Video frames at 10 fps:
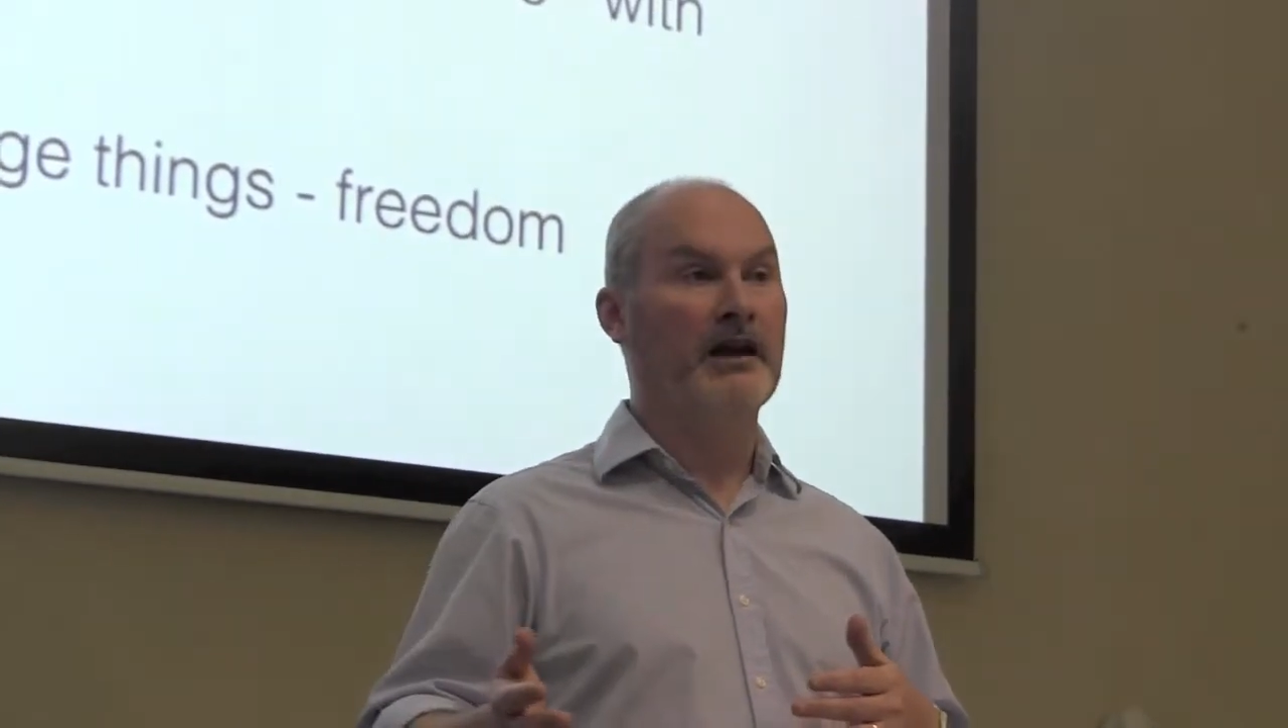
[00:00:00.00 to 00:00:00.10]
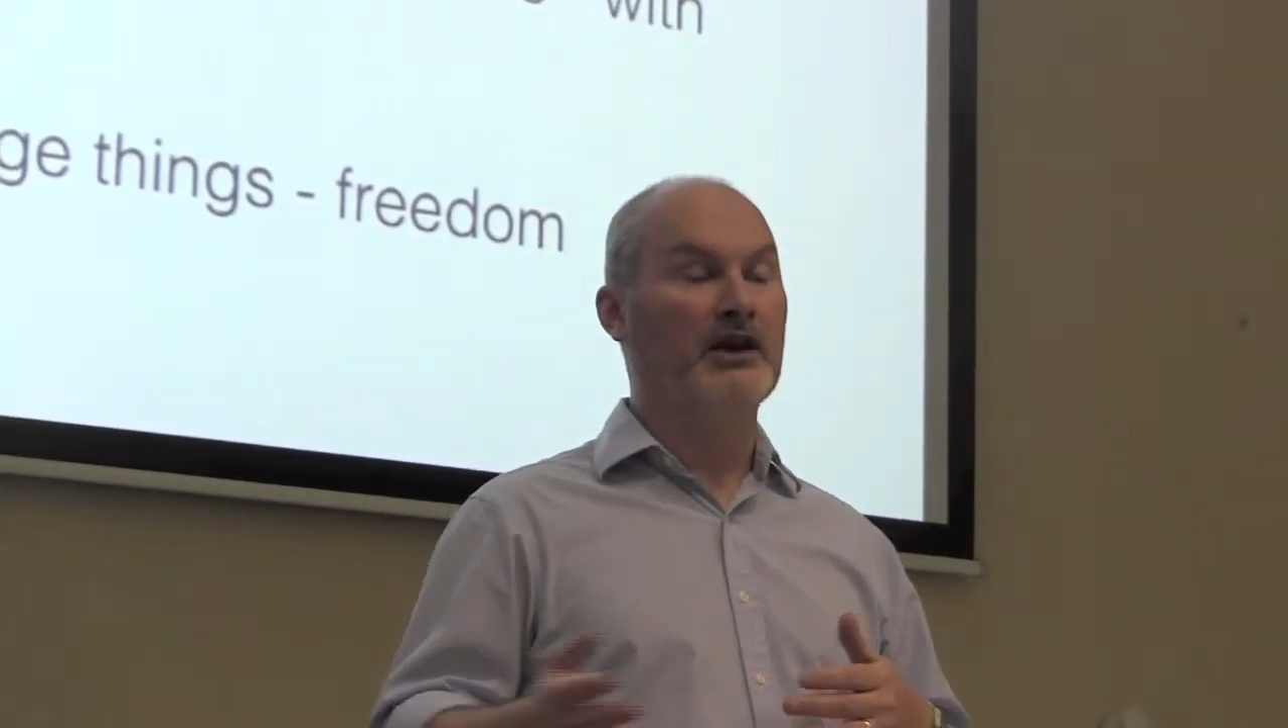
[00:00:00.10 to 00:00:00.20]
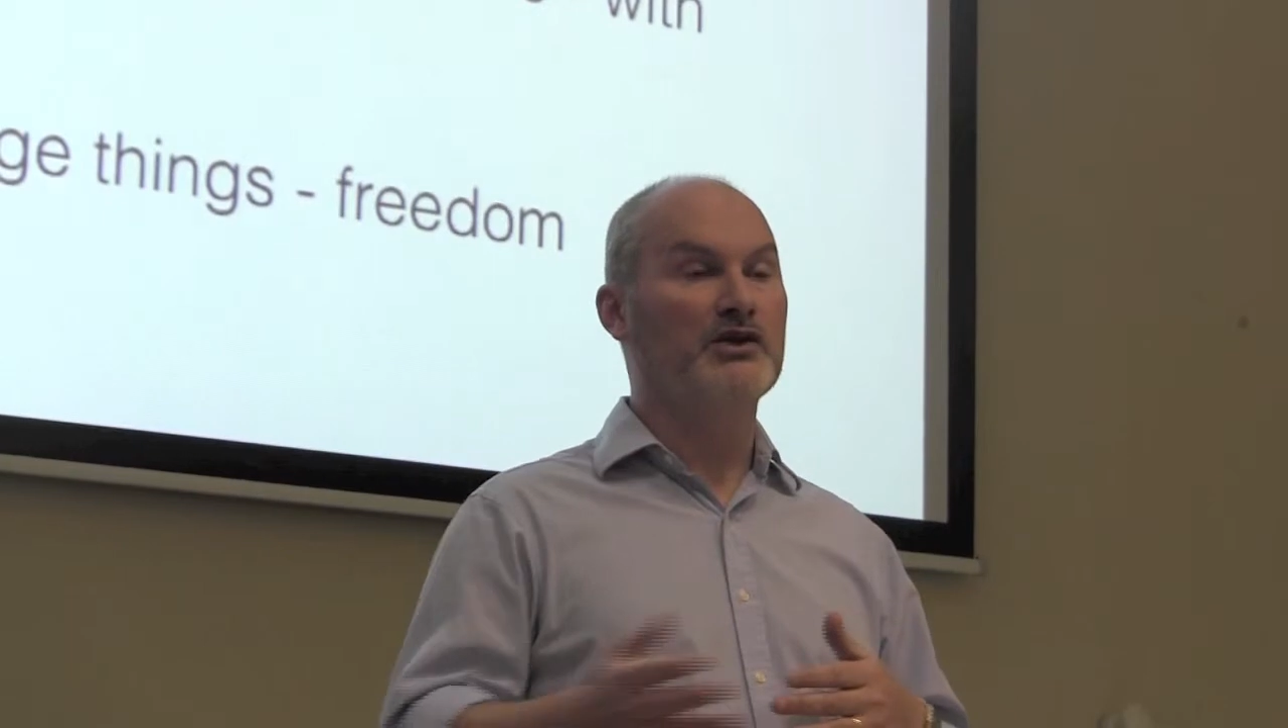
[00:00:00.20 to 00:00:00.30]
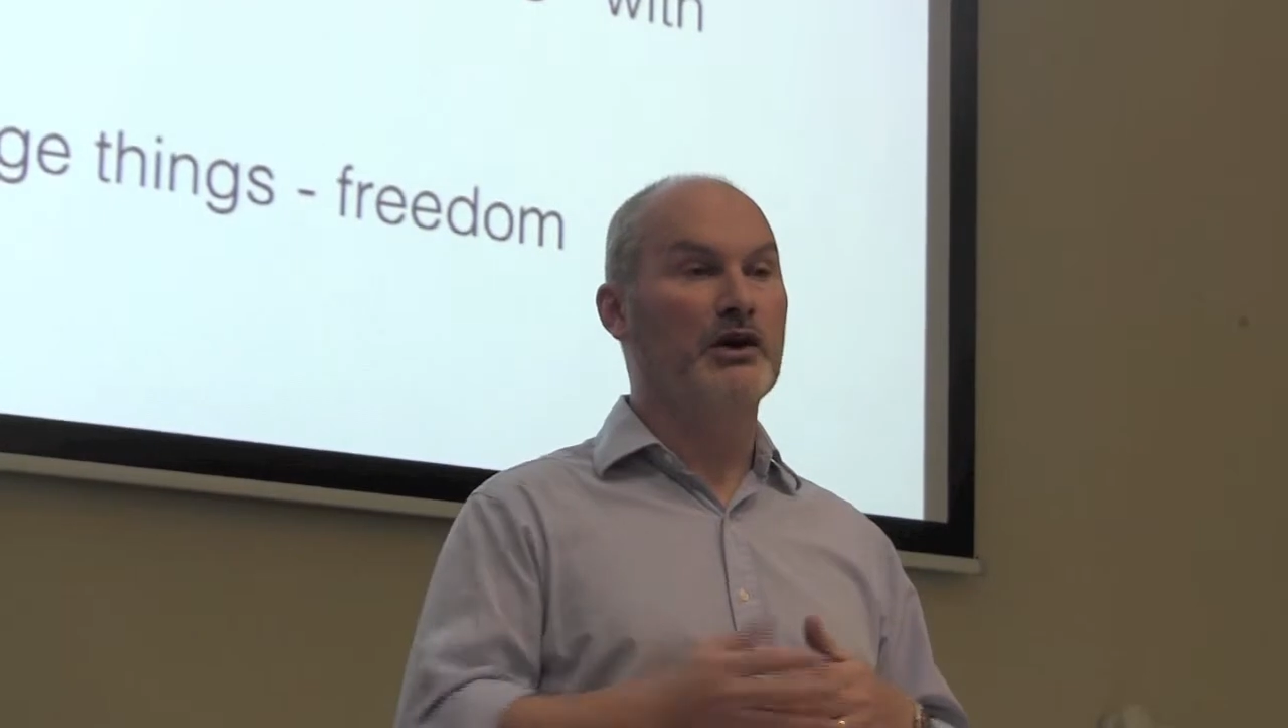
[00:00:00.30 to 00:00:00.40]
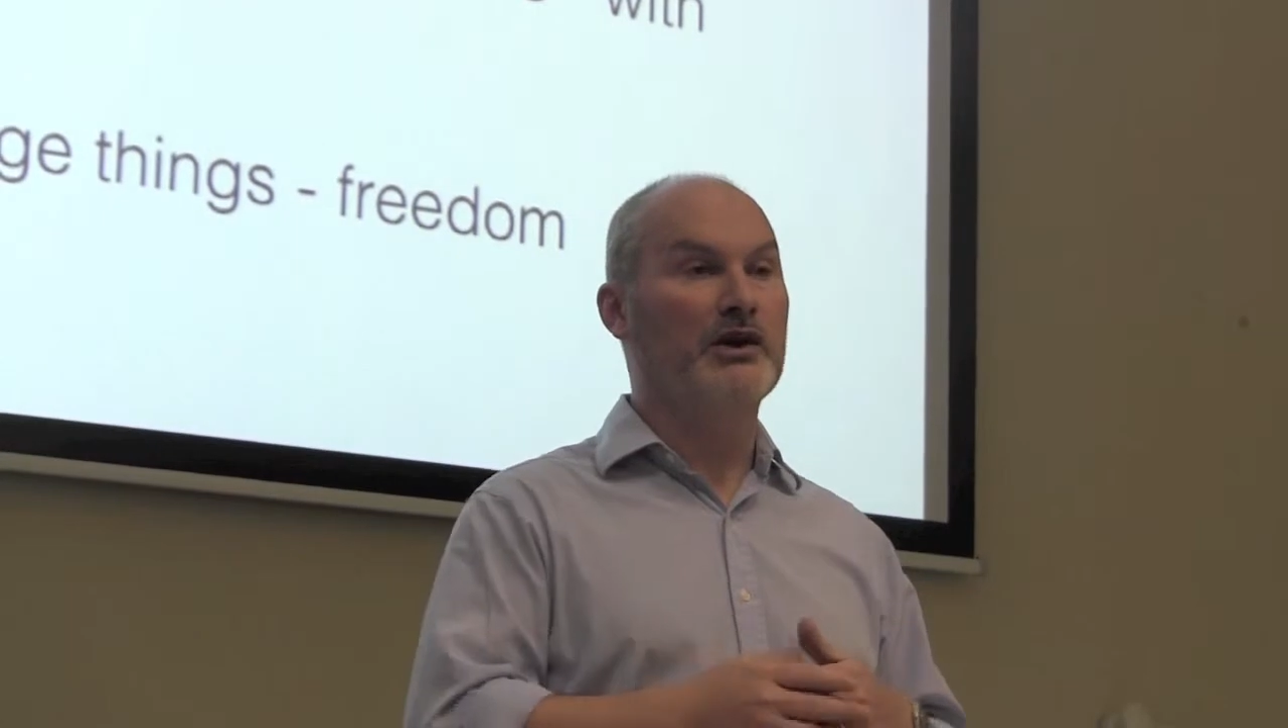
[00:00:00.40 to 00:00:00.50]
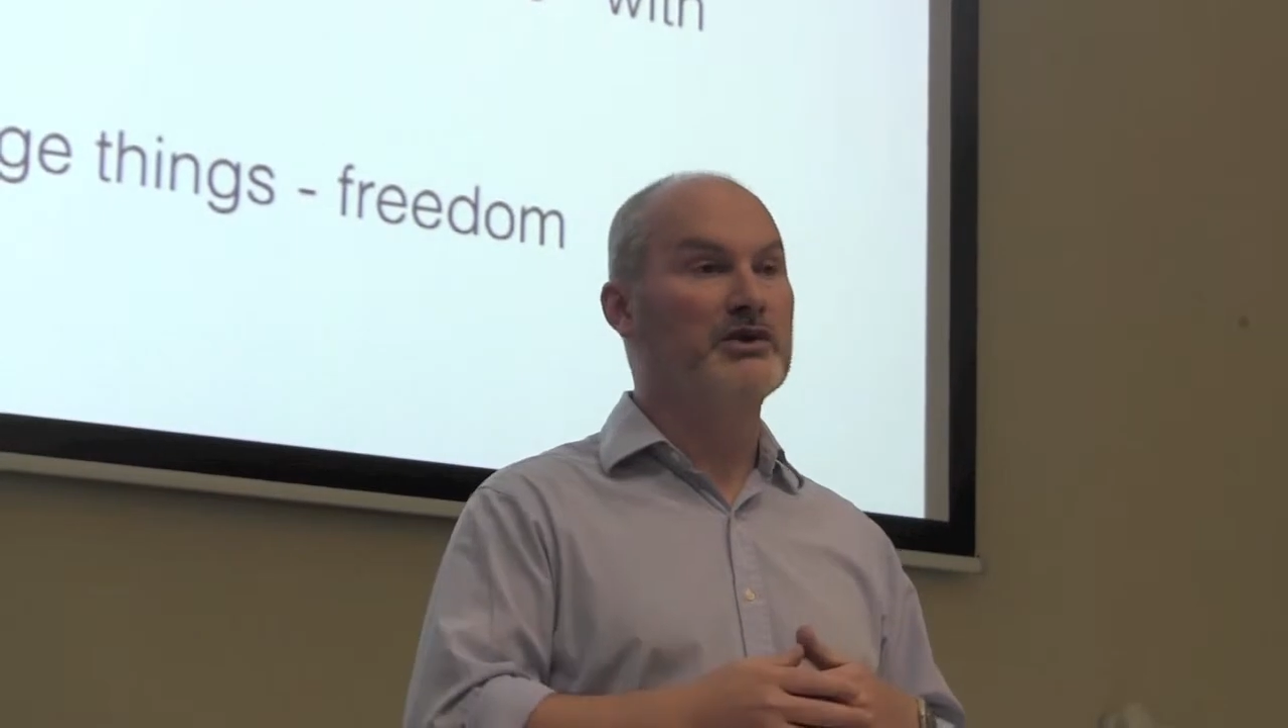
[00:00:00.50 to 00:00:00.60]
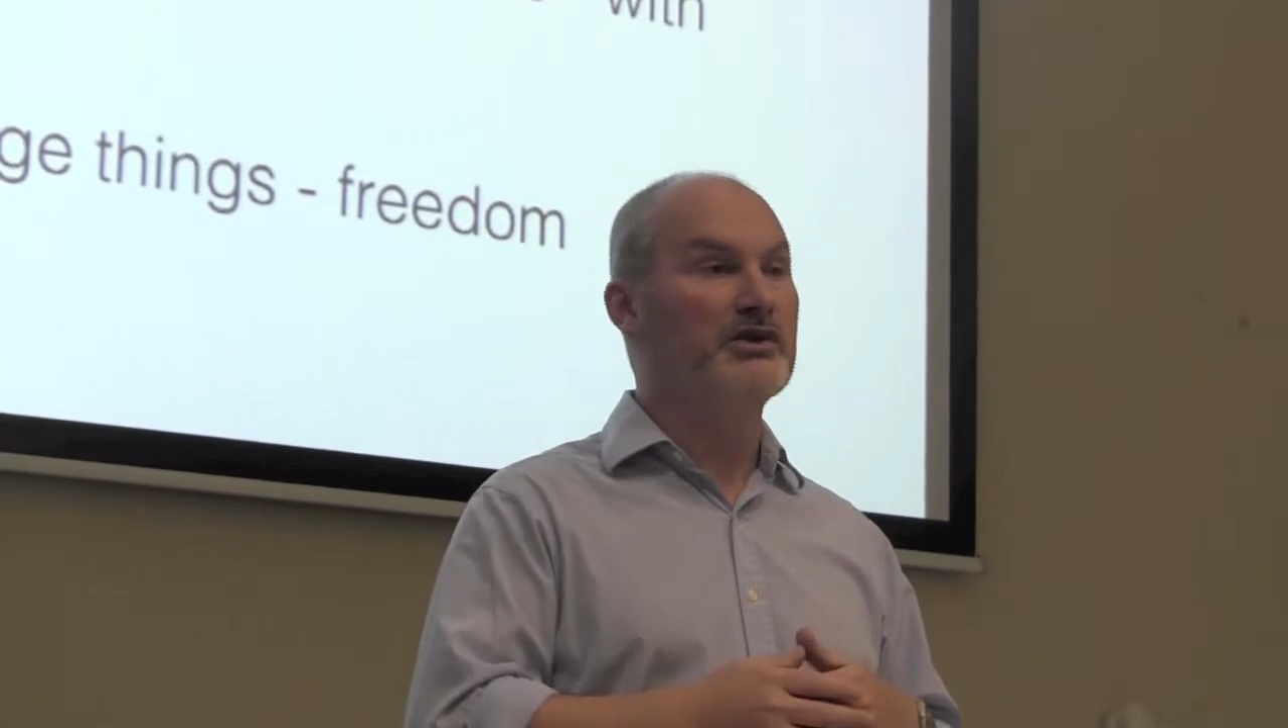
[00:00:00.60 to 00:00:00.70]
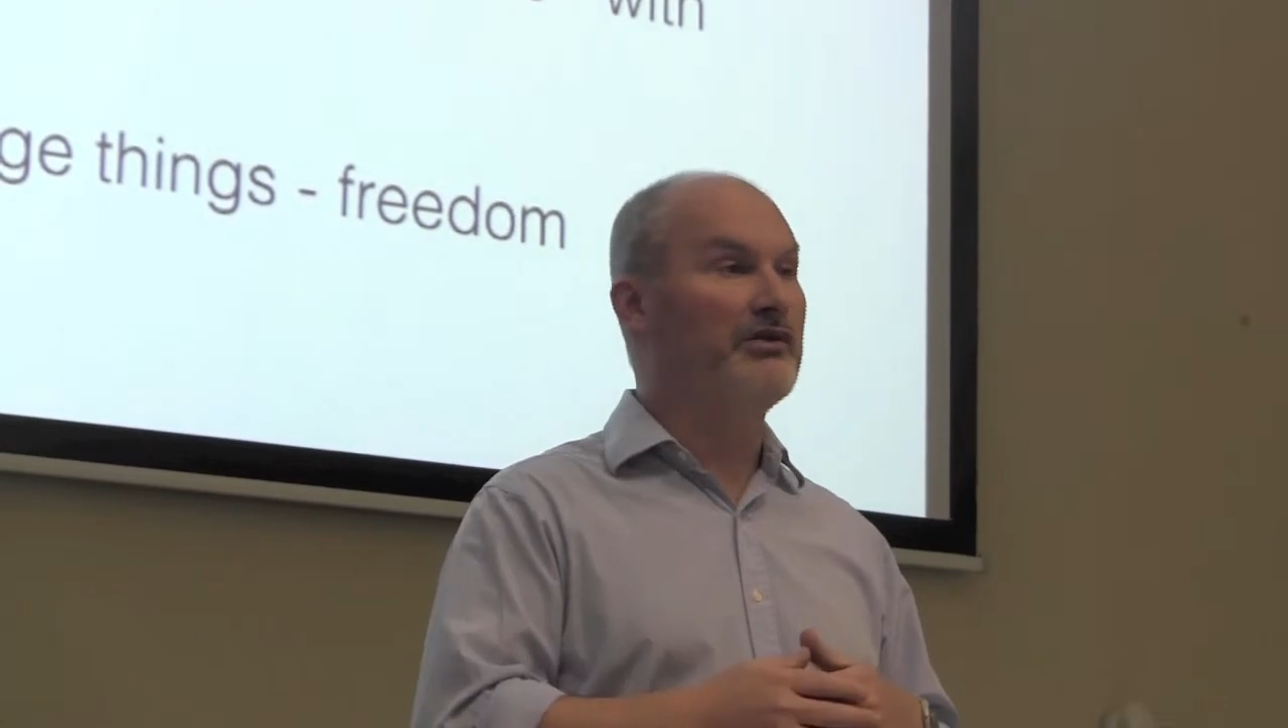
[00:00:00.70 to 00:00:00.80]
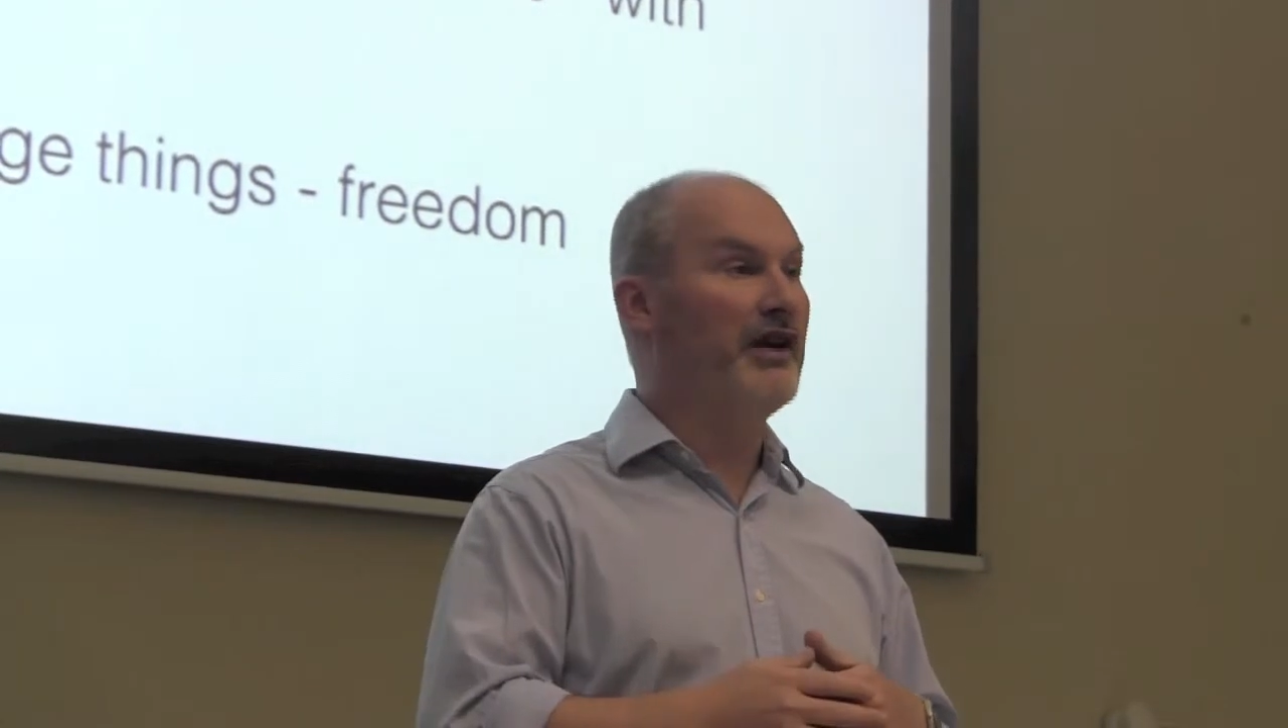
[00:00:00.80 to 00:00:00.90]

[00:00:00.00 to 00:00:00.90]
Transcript: I was working with some